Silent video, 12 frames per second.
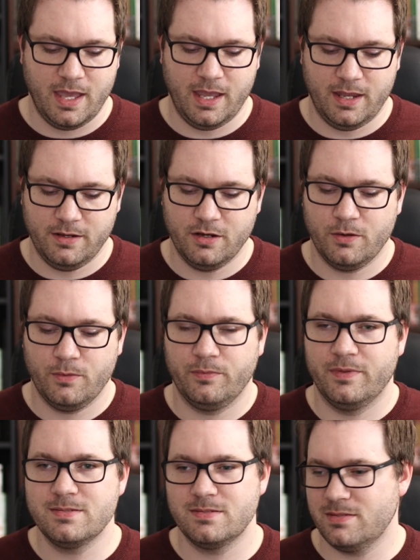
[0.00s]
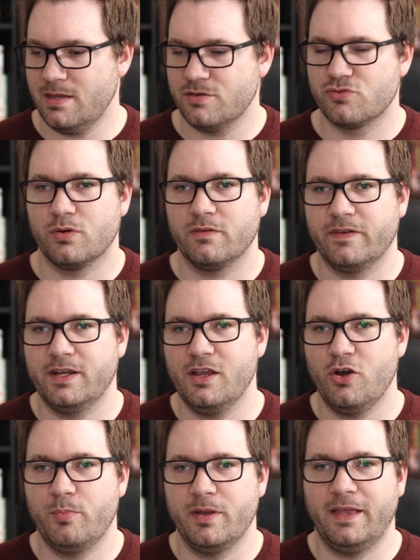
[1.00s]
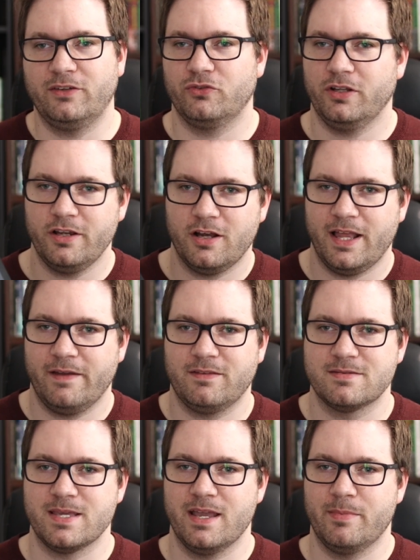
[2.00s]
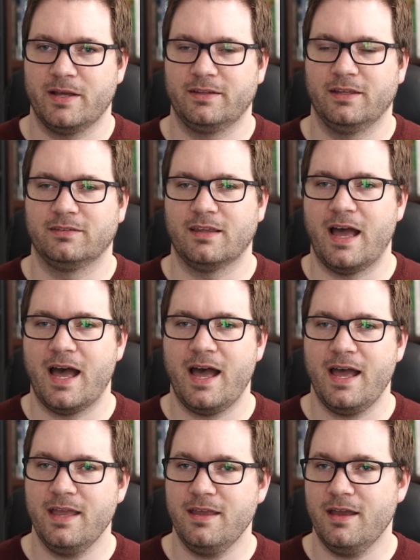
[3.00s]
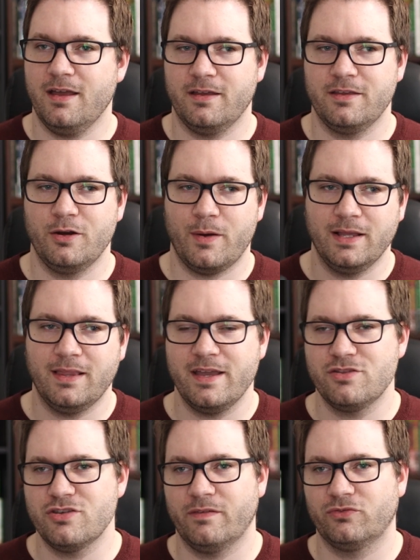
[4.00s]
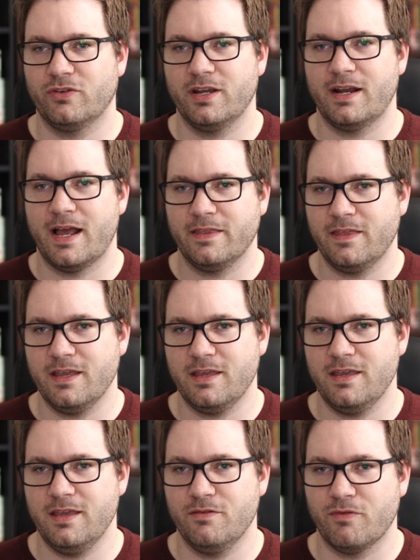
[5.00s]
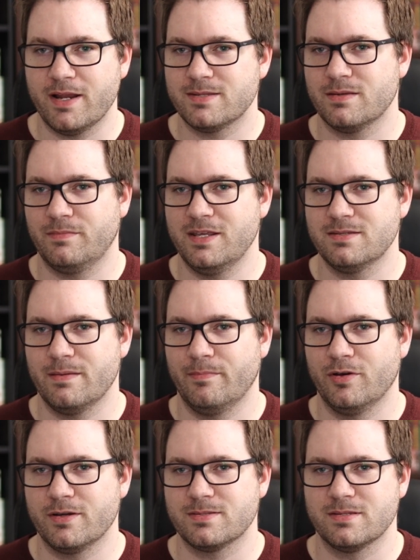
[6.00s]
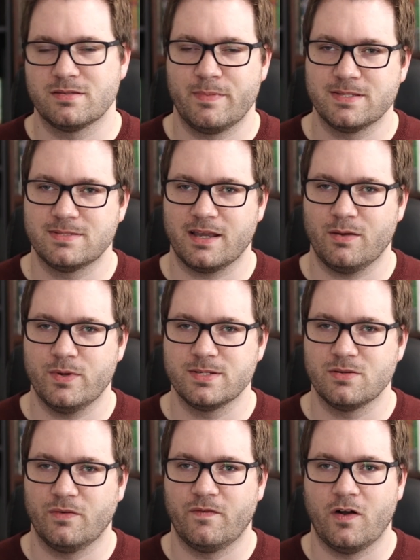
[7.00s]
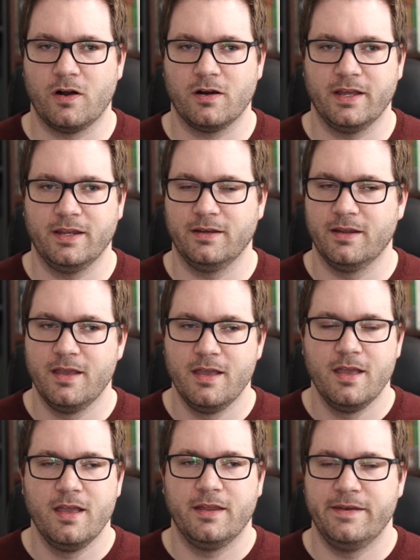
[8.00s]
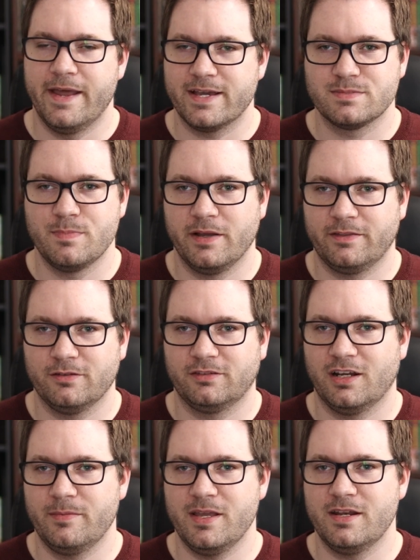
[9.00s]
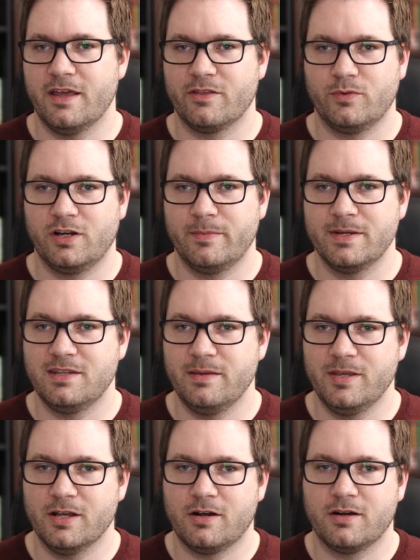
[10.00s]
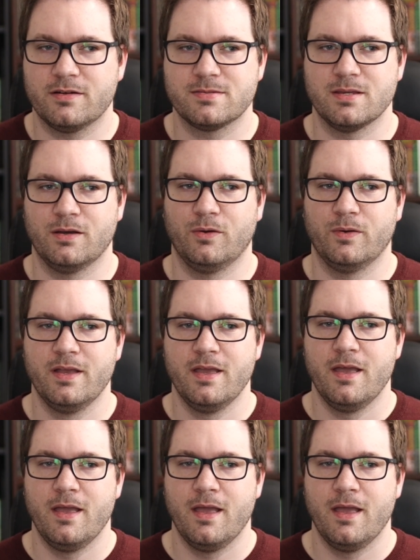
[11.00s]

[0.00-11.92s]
And you know, this is a short video, but that's really all I have to say about this. You know, I like Jeff Strand. I think he writes some decent books. This is my second one so far, and next month there's going to be another one on my TBR. So